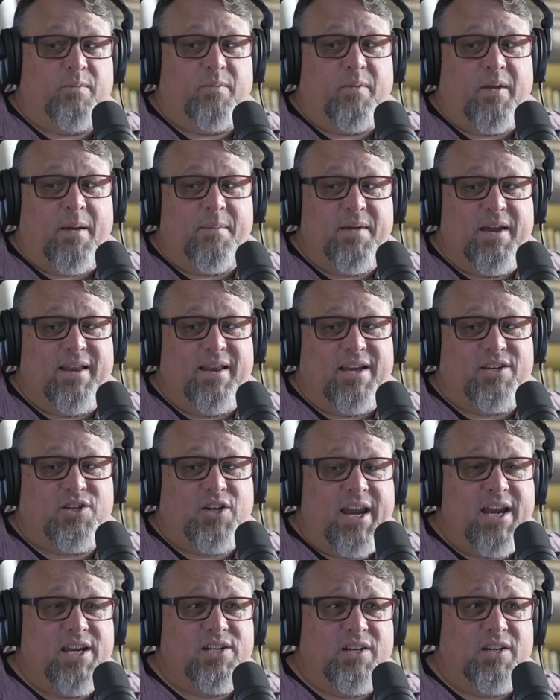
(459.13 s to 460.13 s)
I mean, a
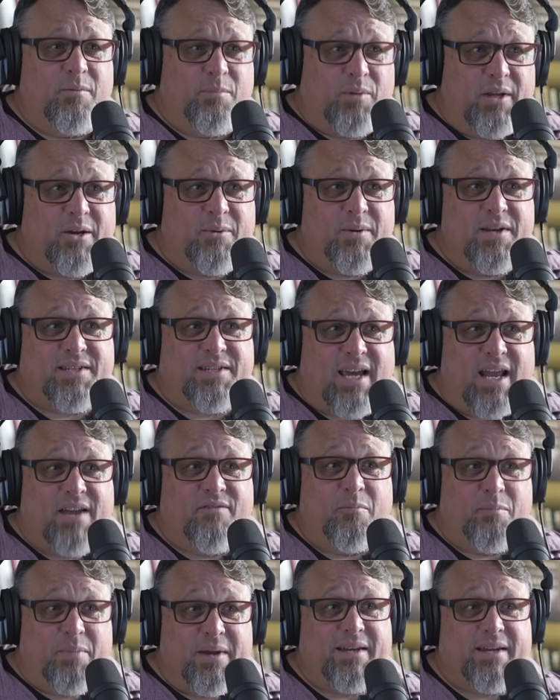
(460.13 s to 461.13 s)
change in obliquity is kind
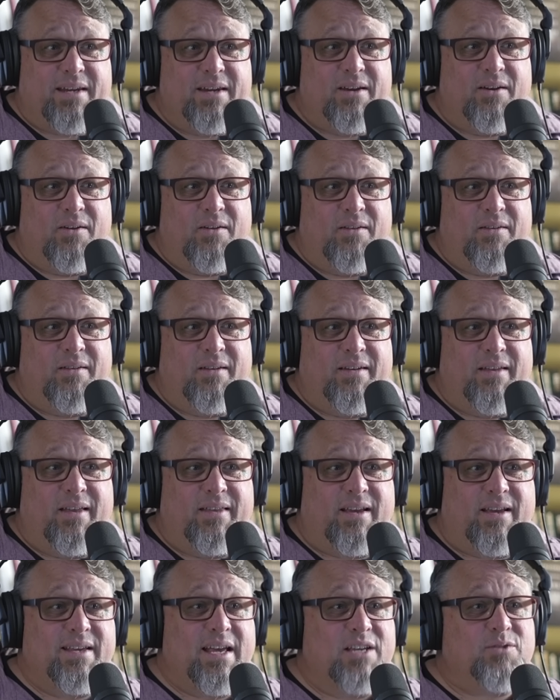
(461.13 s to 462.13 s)
of a big deal,
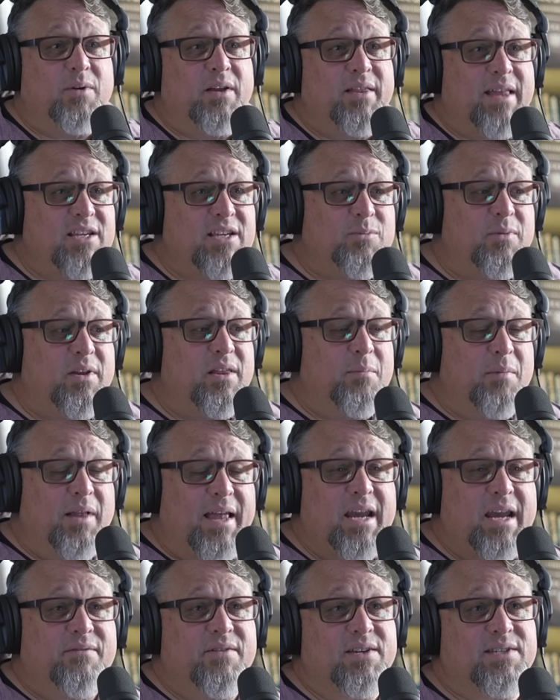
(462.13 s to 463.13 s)
because that's one of the
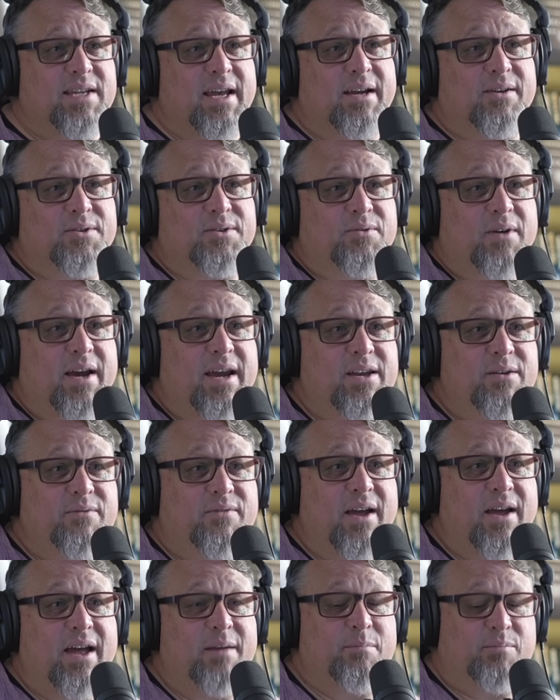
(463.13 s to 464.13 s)
Milankovitch cycles, right? You've
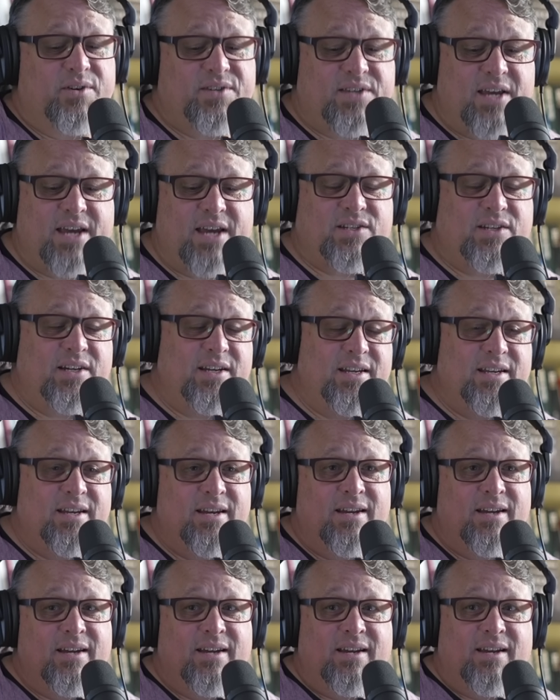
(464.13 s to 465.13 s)
got precession,
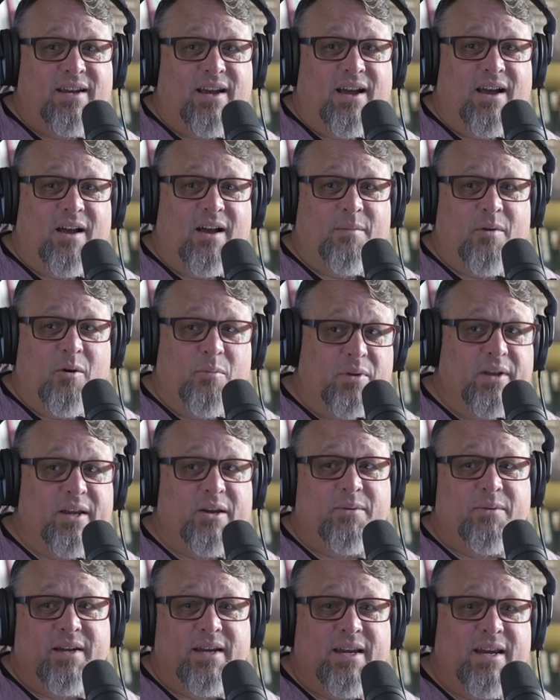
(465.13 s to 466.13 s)

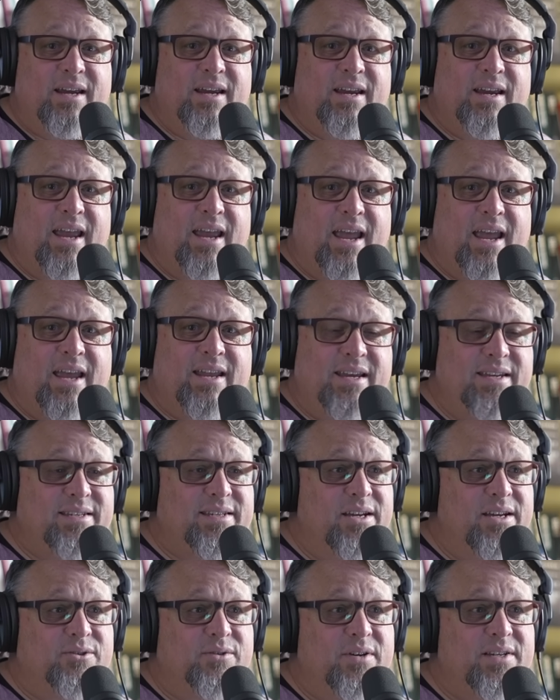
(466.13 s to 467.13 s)
obliquity, and eccentricity.